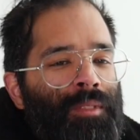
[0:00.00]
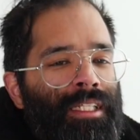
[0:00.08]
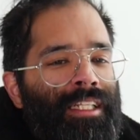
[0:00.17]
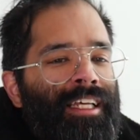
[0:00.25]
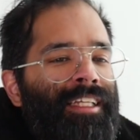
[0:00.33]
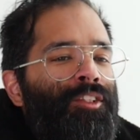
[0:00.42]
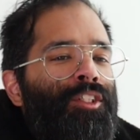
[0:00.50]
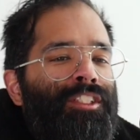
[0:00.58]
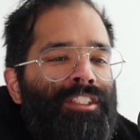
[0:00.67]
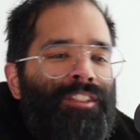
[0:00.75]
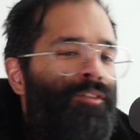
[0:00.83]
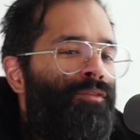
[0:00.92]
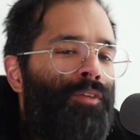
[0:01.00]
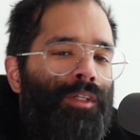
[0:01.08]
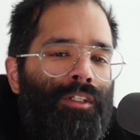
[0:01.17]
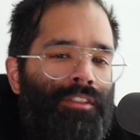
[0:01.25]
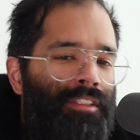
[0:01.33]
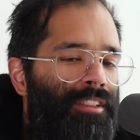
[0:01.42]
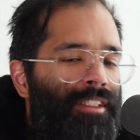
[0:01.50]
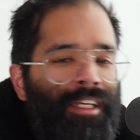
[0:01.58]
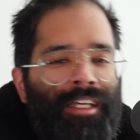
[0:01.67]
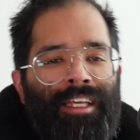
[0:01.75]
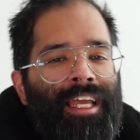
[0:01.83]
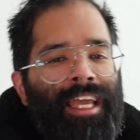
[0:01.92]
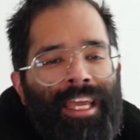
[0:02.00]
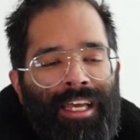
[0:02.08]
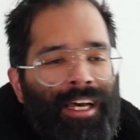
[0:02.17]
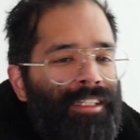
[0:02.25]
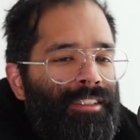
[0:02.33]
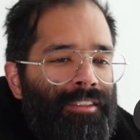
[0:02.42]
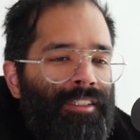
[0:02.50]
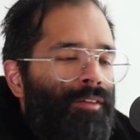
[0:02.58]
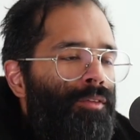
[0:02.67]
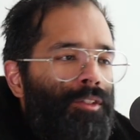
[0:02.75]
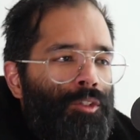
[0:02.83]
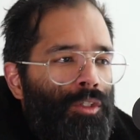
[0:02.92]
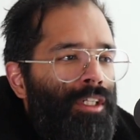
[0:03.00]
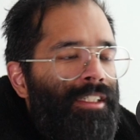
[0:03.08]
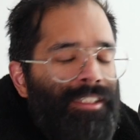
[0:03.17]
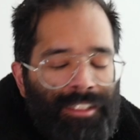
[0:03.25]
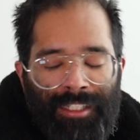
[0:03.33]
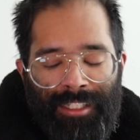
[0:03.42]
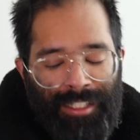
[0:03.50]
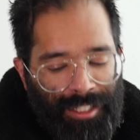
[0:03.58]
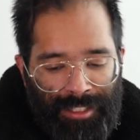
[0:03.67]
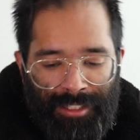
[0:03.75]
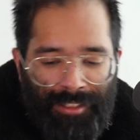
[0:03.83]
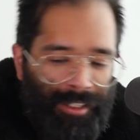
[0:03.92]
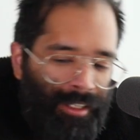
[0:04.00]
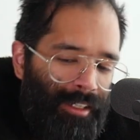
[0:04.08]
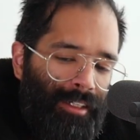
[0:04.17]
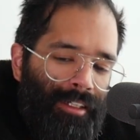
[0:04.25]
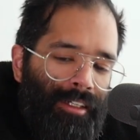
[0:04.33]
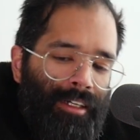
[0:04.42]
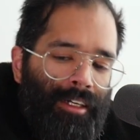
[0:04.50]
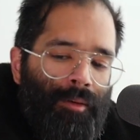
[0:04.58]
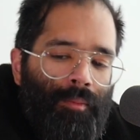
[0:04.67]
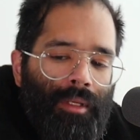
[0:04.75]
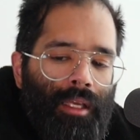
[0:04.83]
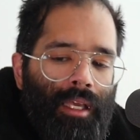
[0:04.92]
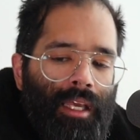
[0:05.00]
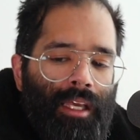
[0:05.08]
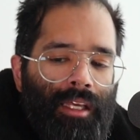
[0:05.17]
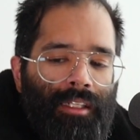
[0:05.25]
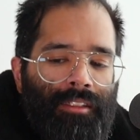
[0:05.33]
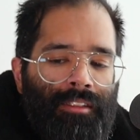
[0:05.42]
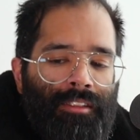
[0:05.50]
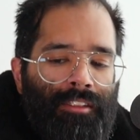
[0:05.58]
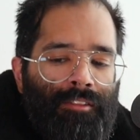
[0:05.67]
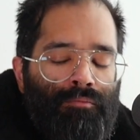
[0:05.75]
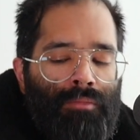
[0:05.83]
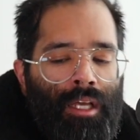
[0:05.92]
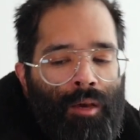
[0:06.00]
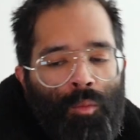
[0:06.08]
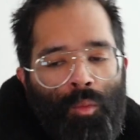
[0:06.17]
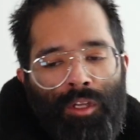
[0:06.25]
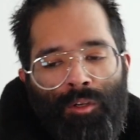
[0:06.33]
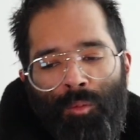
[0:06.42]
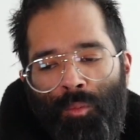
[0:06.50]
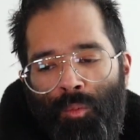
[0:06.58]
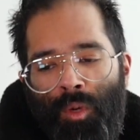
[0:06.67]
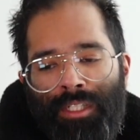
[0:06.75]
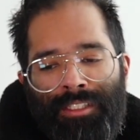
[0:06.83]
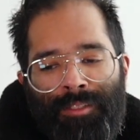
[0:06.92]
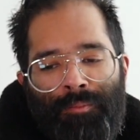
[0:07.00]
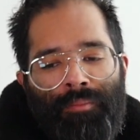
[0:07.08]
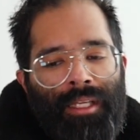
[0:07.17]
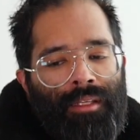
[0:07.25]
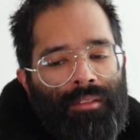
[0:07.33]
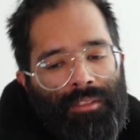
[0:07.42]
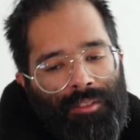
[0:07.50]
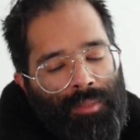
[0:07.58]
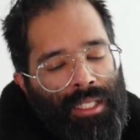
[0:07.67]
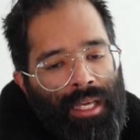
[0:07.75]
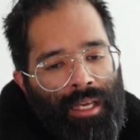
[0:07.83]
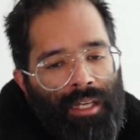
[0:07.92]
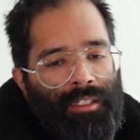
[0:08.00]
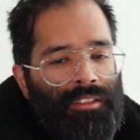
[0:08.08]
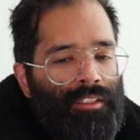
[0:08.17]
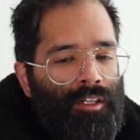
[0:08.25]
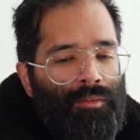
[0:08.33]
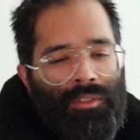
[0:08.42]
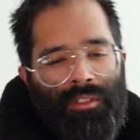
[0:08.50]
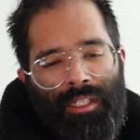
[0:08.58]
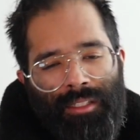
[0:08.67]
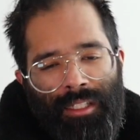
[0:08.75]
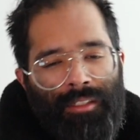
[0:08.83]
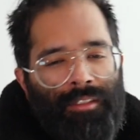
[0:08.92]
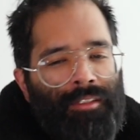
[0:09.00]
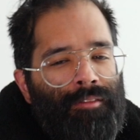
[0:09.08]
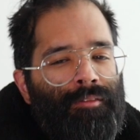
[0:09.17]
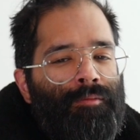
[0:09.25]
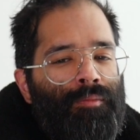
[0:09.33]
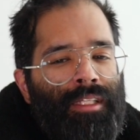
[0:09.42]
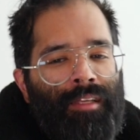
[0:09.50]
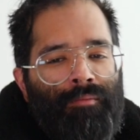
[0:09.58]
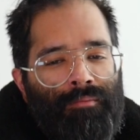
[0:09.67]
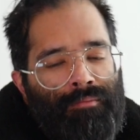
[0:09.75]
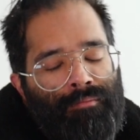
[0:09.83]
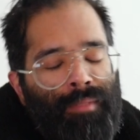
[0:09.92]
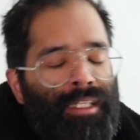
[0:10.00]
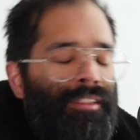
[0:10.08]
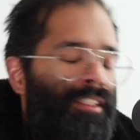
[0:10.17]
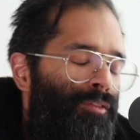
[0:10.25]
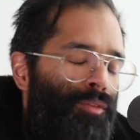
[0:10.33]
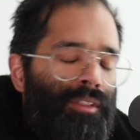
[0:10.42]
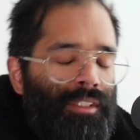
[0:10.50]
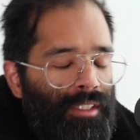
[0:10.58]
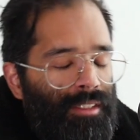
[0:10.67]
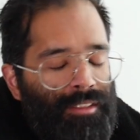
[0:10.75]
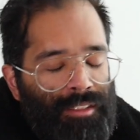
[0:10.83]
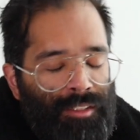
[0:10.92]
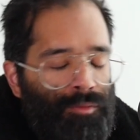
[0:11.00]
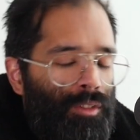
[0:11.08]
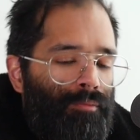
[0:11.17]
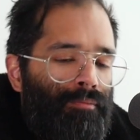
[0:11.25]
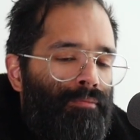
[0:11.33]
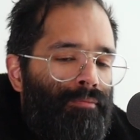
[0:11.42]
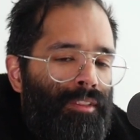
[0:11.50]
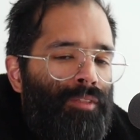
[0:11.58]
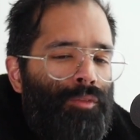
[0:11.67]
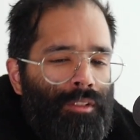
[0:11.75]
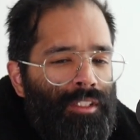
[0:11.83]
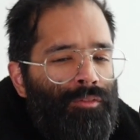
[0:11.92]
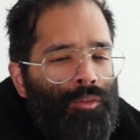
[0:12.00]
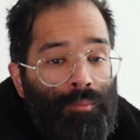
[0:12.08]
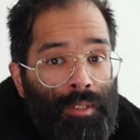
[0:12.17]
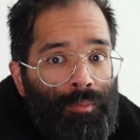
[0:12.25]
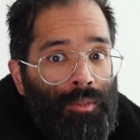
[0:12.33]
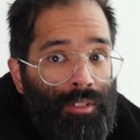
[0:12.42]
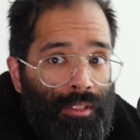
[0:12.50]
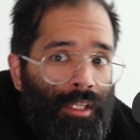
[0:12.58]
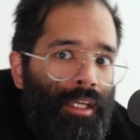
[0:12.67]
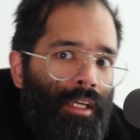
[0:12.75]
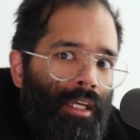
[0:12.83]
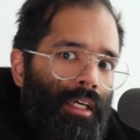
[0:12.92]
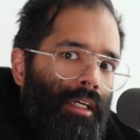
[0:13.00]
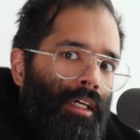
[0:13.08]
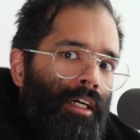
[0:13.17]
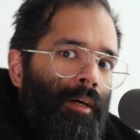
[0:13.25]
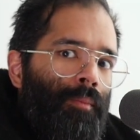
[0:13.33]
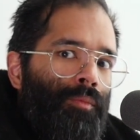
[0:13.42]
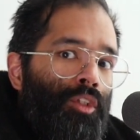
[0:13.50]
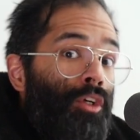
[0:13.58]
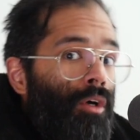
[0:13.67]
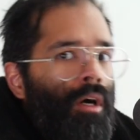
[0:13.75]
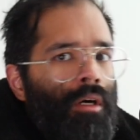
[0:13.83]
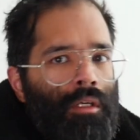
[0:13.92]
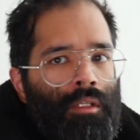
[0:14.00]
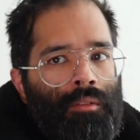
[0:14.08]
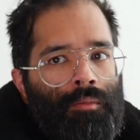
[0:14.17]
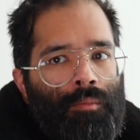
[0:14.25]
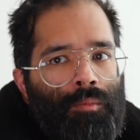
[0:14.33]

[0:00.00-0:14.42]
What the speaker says: being like, this is the first AI discovered drug in the clinic. And yeah, what does it mean to be AI discovered? I think can mean different things to different people. There are